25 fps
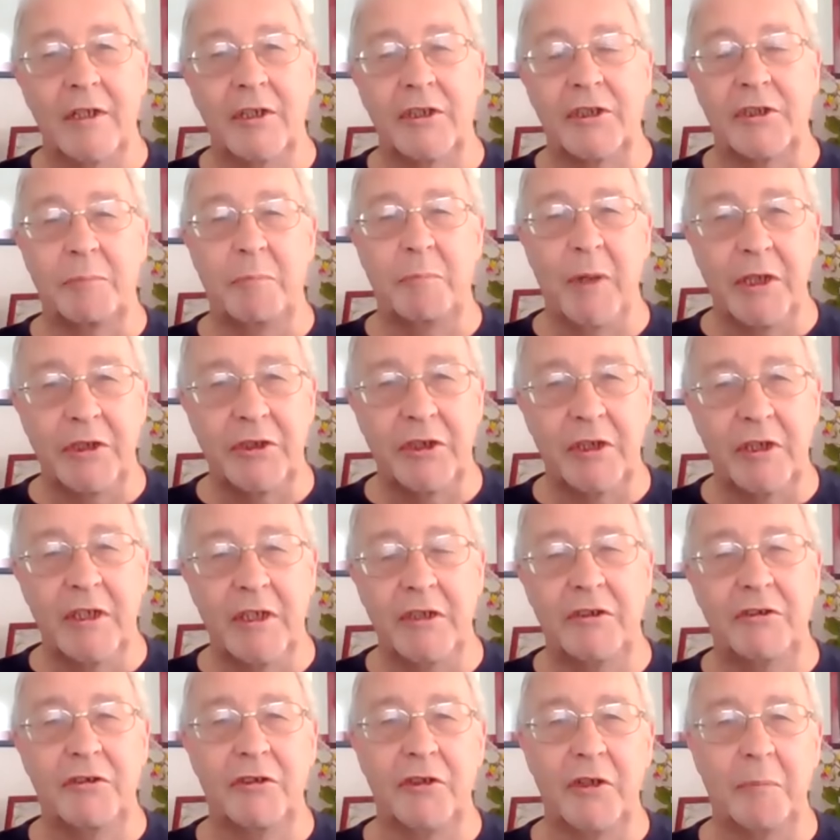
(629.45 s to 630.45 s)
Special
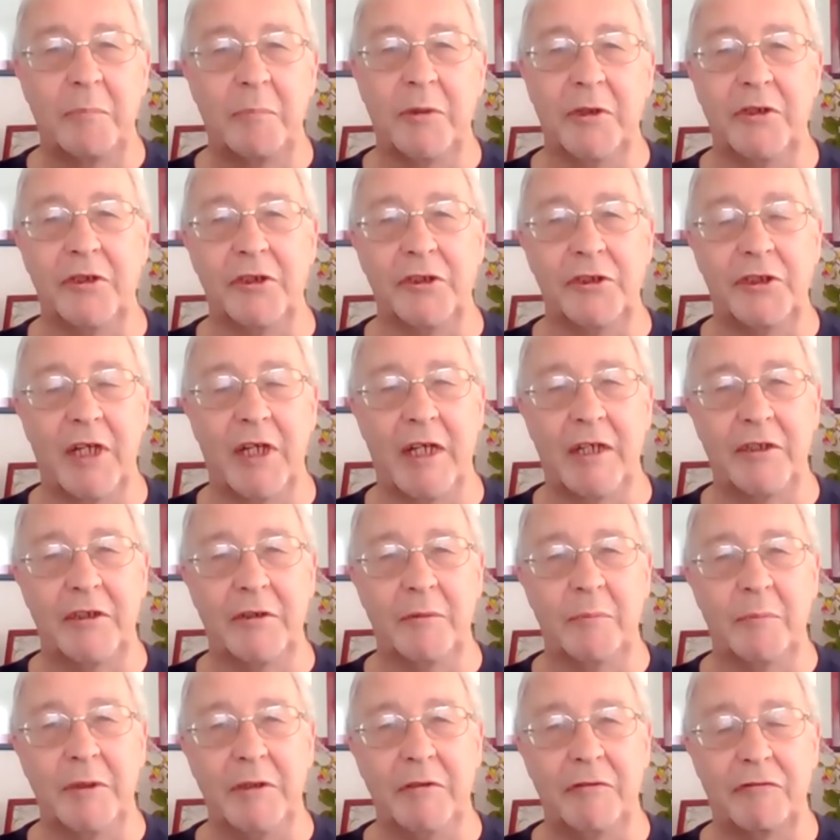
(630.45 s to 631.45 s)
interpreters
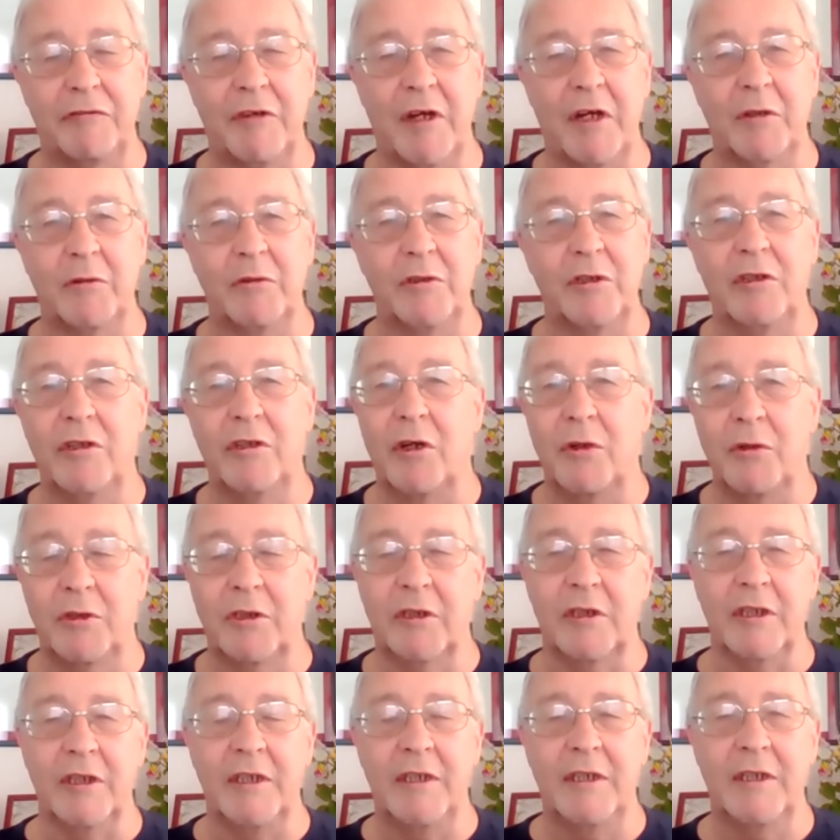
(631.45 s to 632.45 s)
had to be found
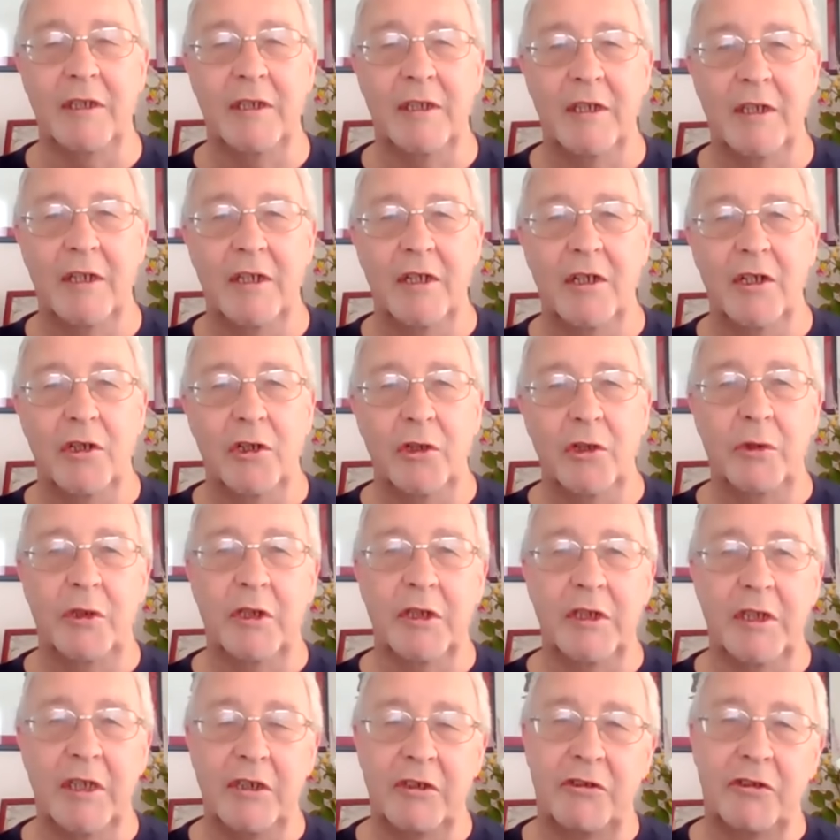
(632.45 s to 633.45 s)
locally who
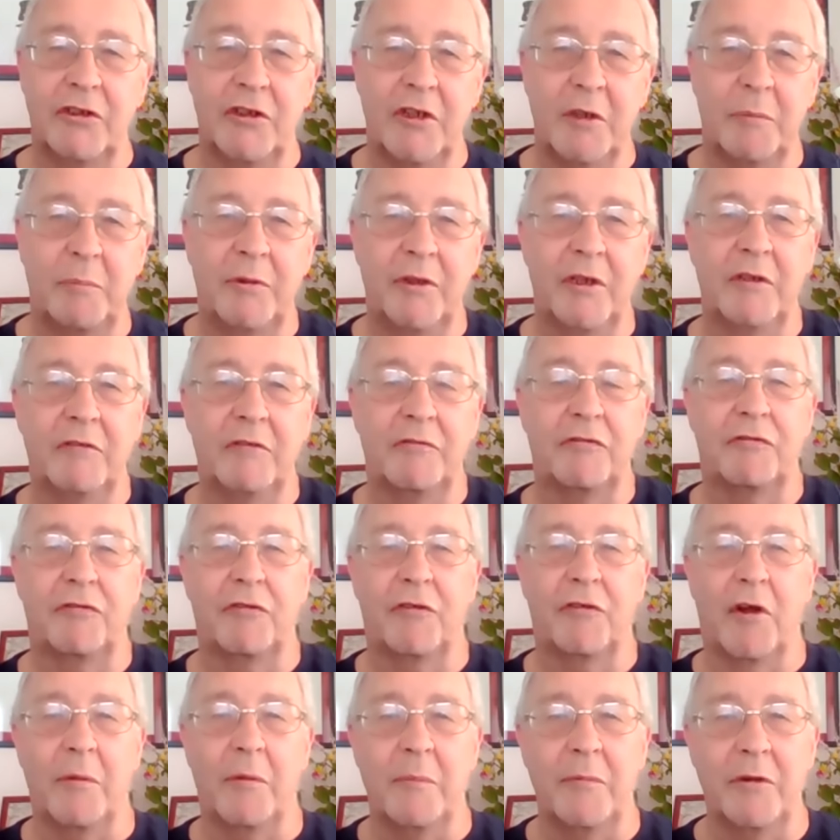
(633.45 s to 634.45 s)
could interpret
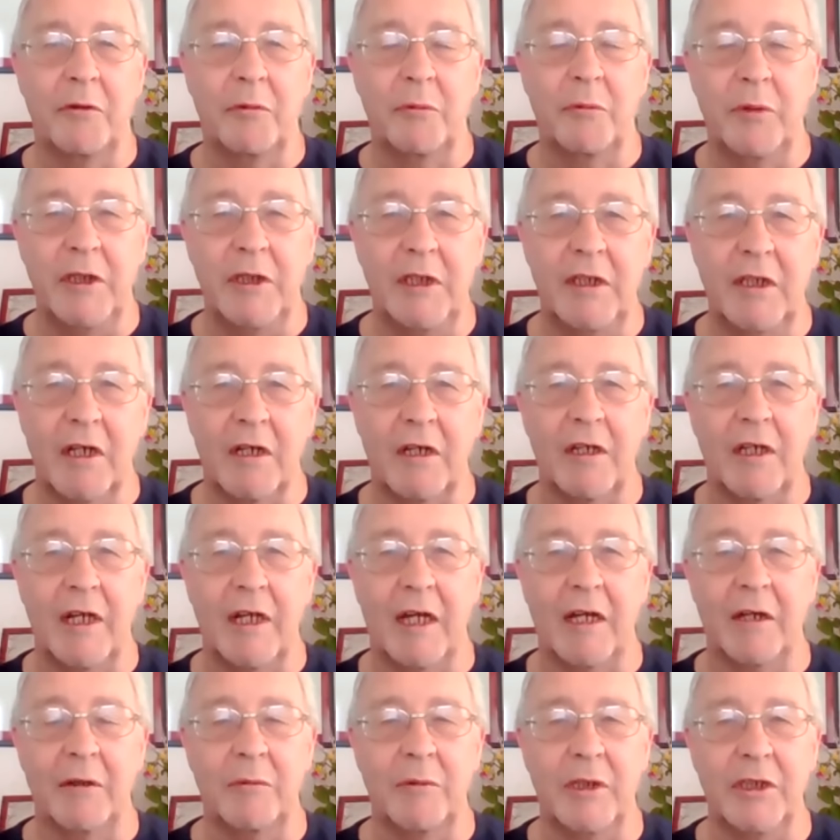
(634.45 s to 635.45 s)
from the Uyghur
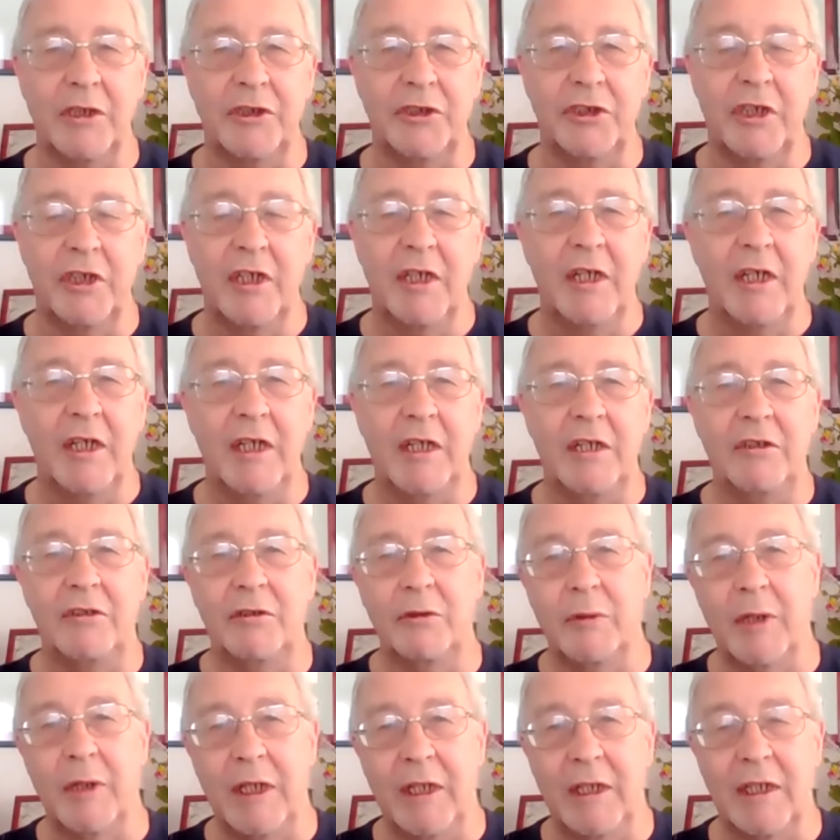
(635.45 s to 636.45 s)
language
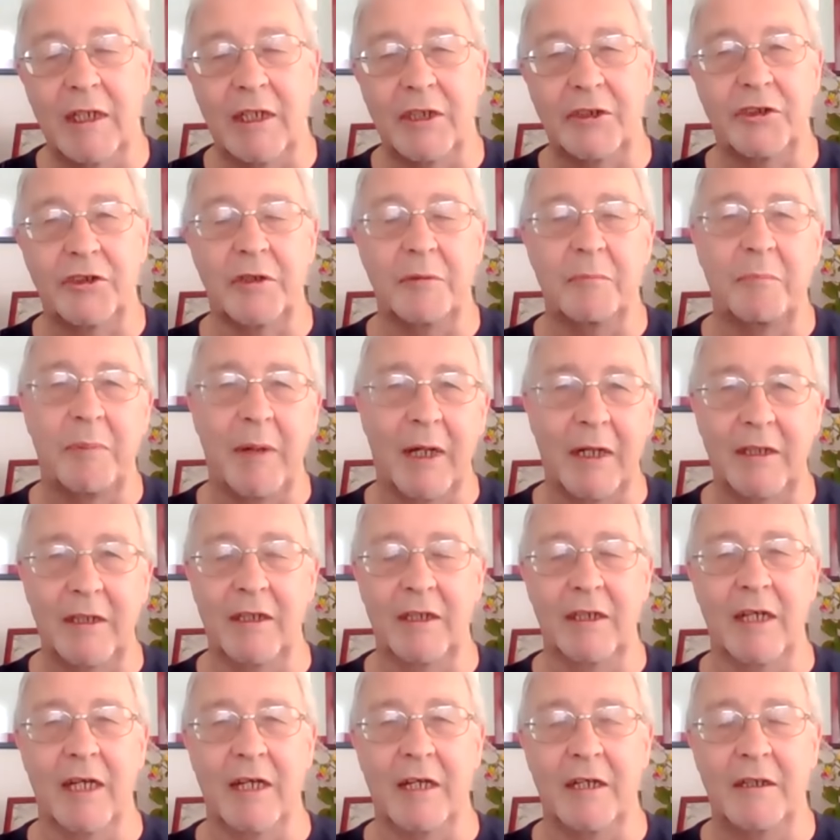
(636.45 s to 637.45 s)
into English and
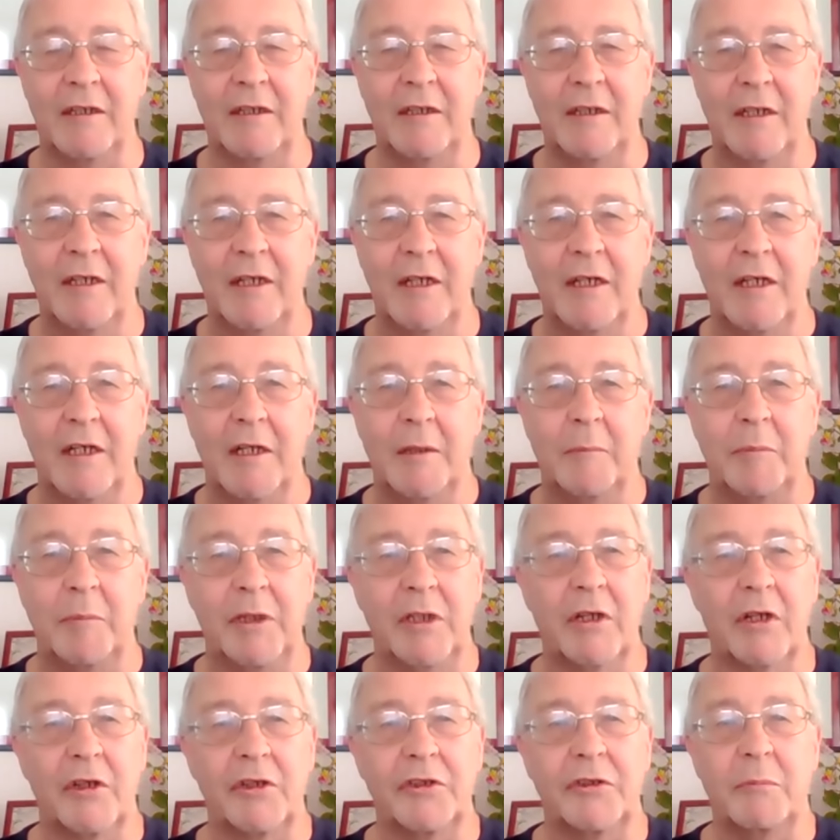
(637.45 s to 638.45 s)
back again,
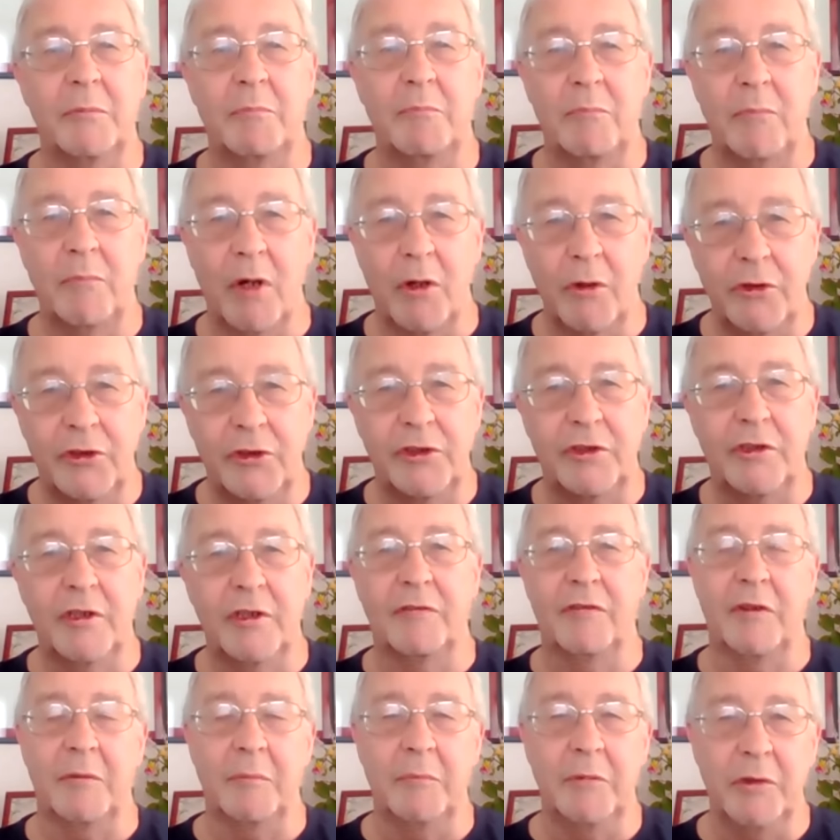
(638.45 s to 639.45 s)
because most
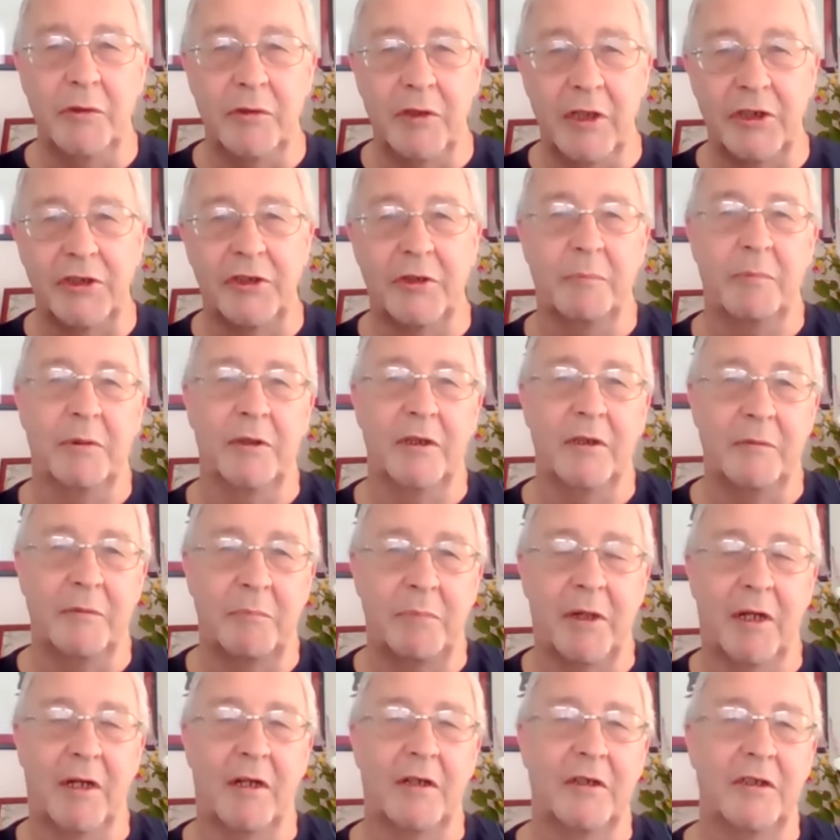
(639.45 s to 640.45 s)
of the municipal
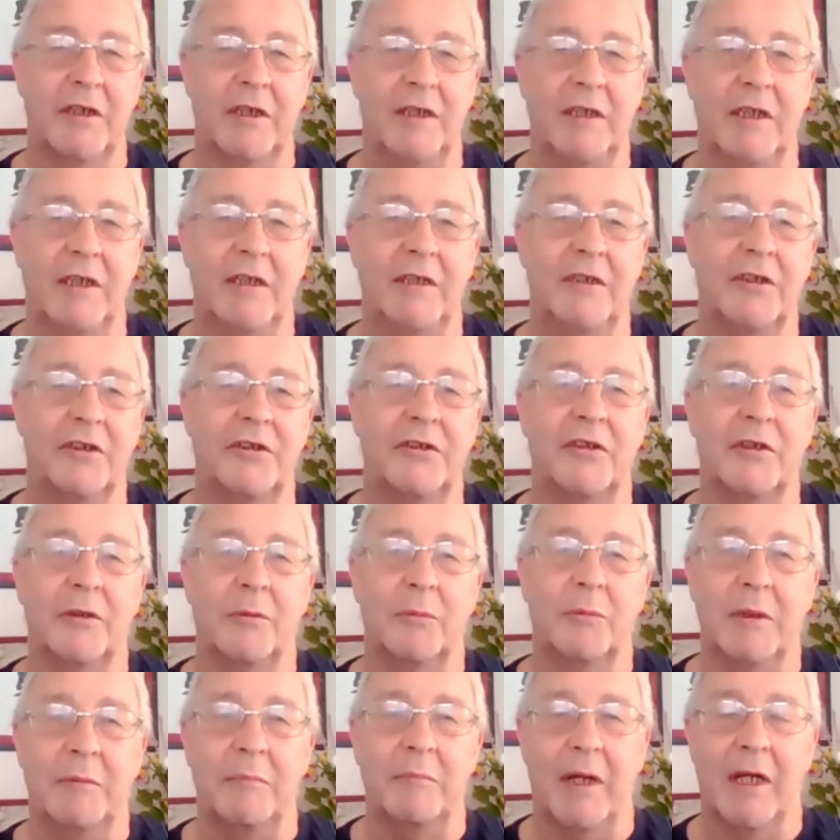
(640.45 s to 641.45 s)
and party leaders
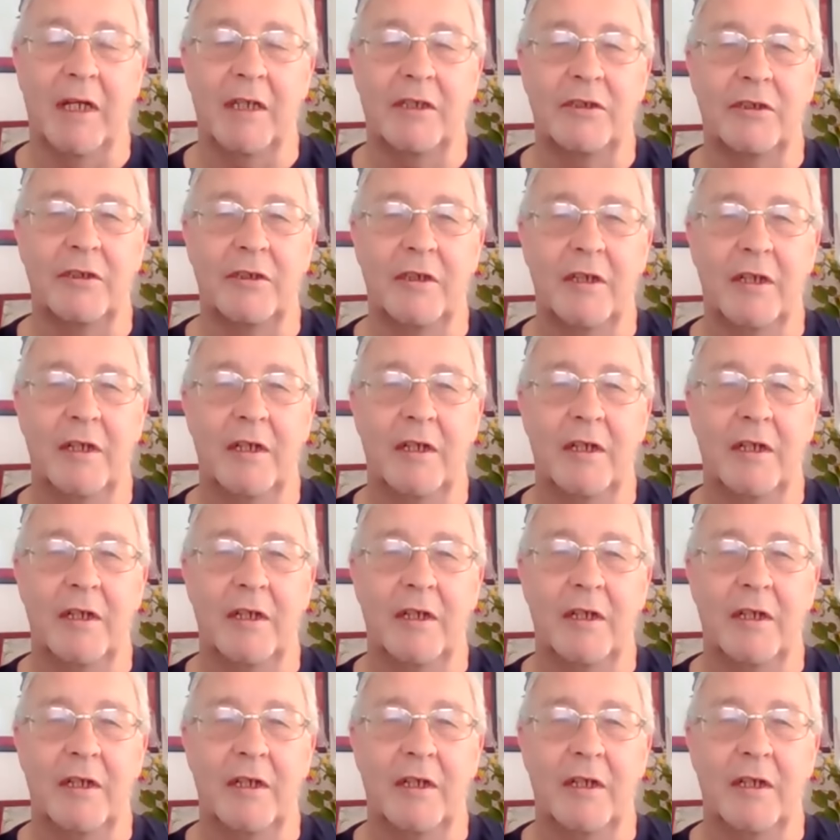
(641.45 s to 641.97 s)
that we met